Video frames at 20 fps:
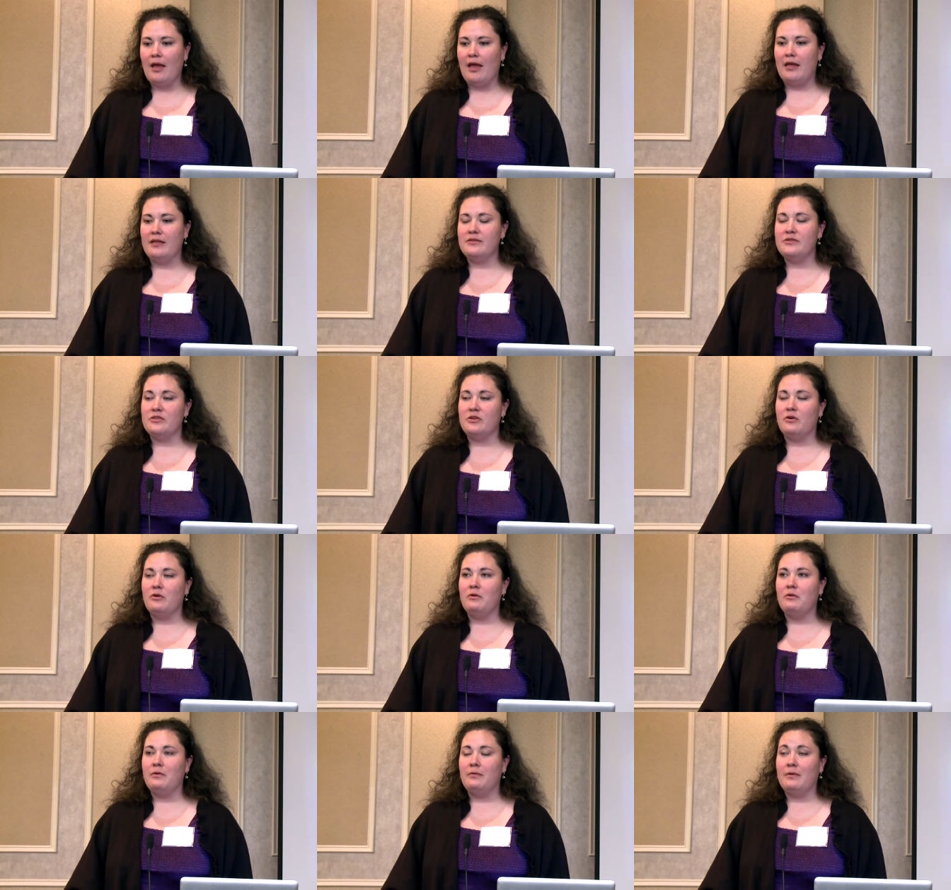And
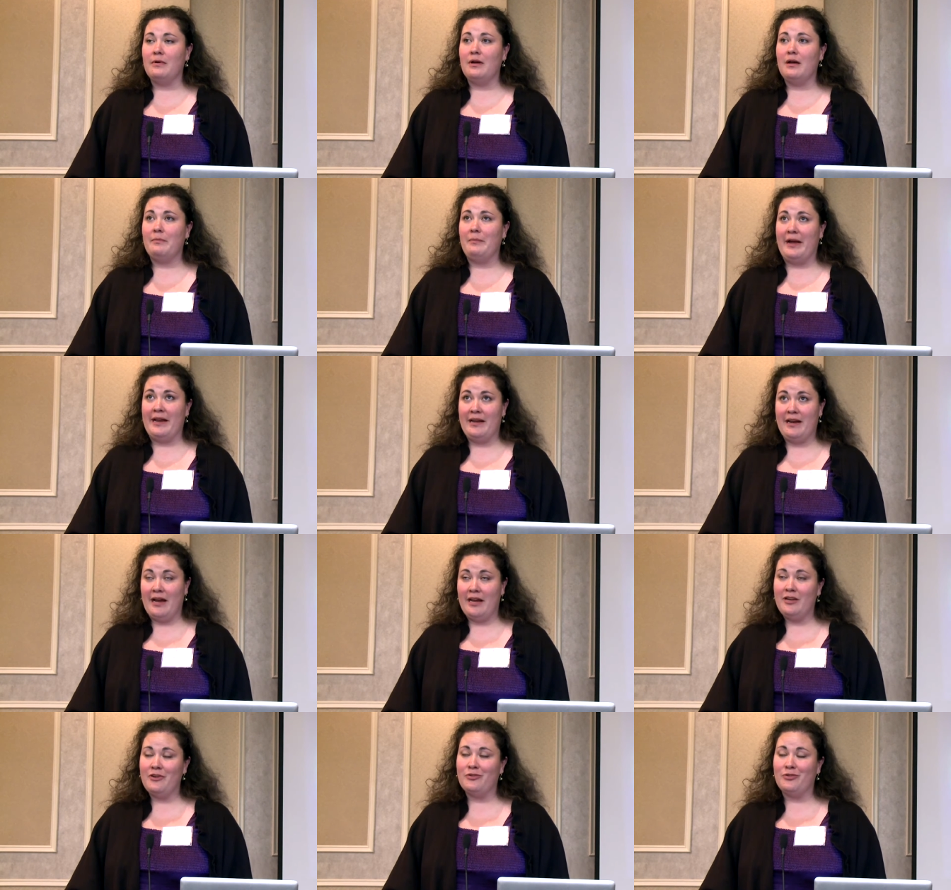so my
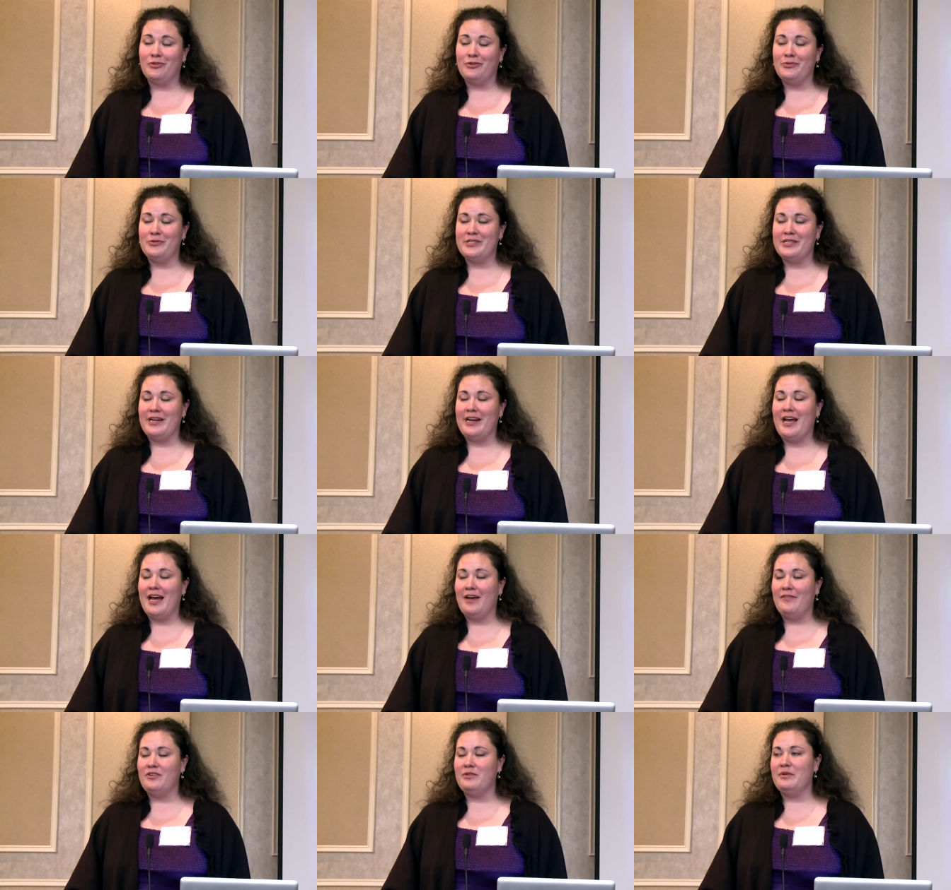nine-year-old was going
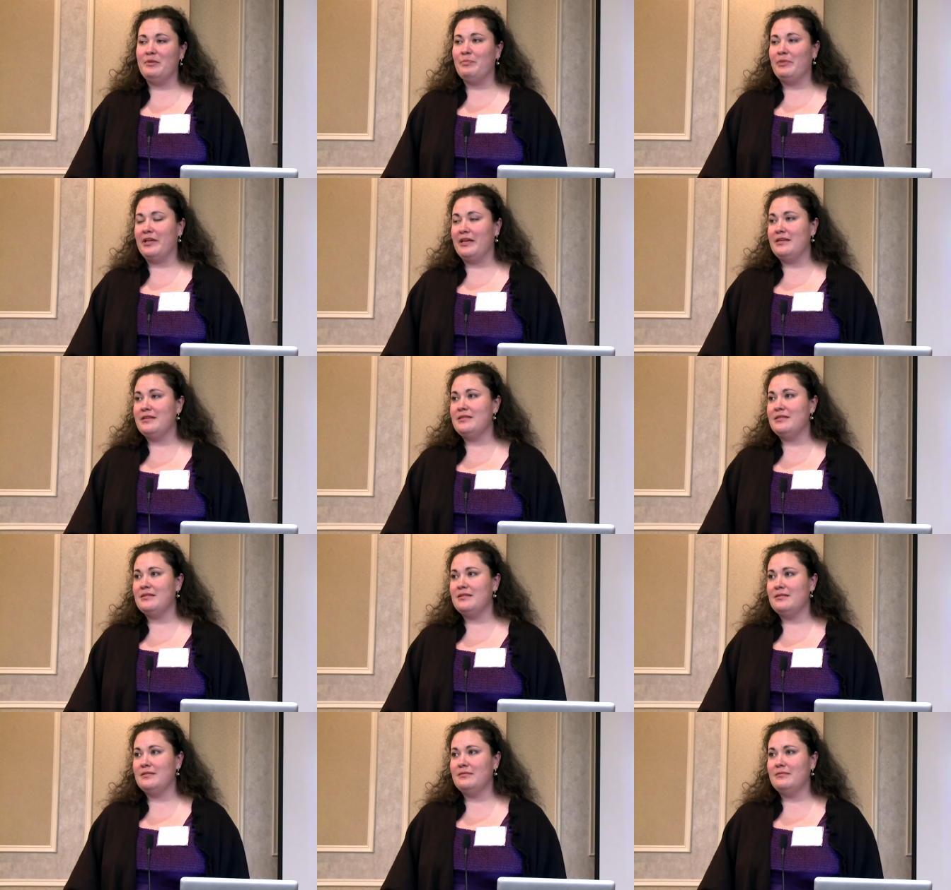to have to be
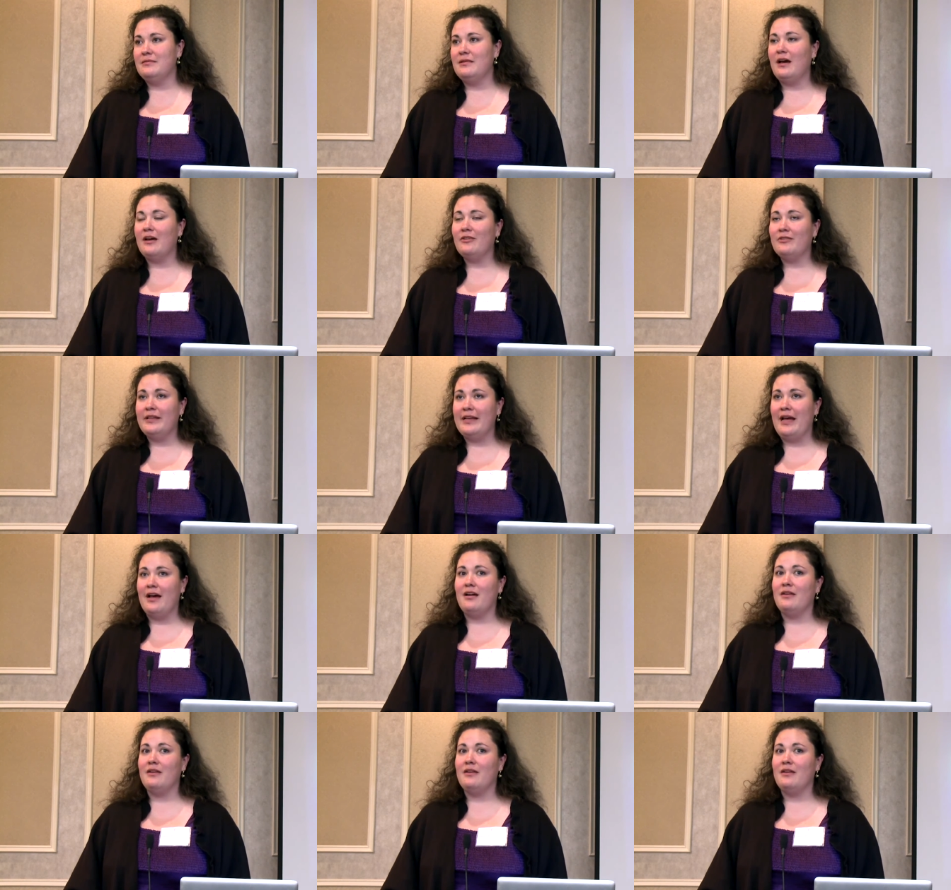placed not only